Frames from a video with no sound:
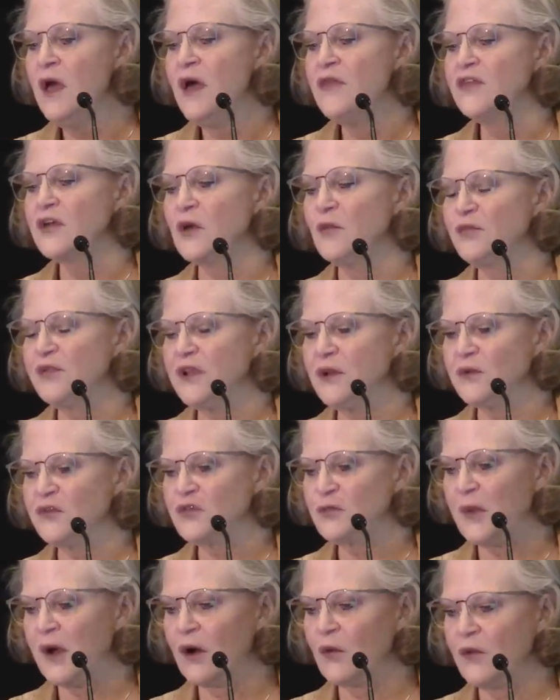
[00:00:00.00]
The complete
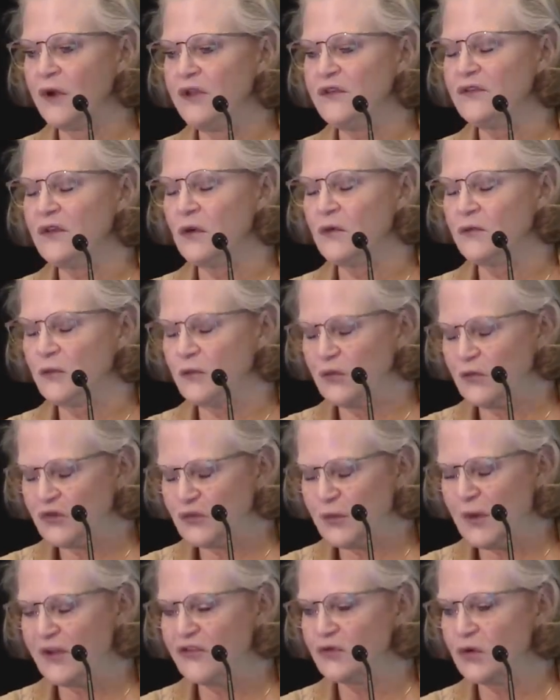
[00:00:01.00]
response
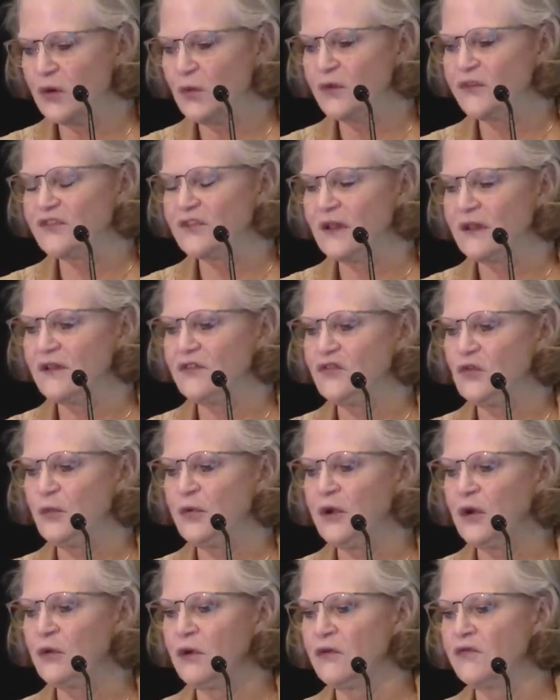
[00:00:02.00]
rate was slightly
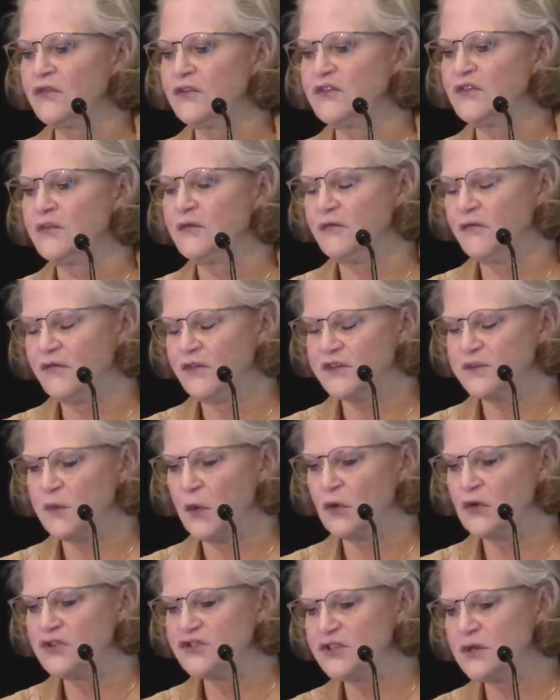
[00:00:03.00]
superior for
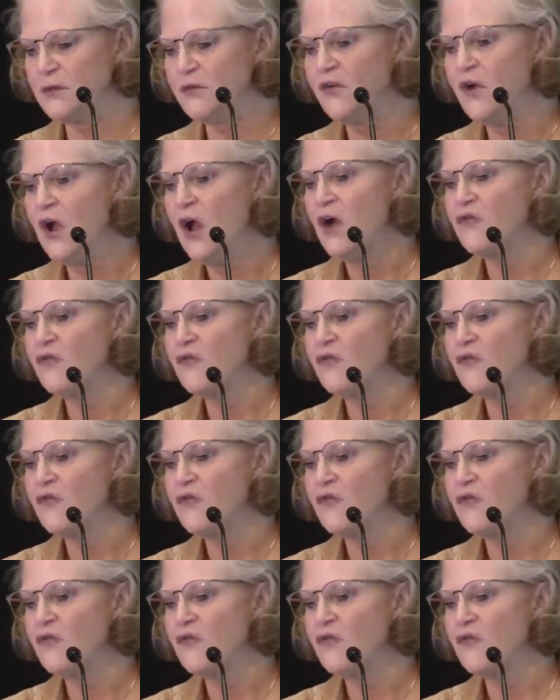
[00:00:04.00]
vismodegib.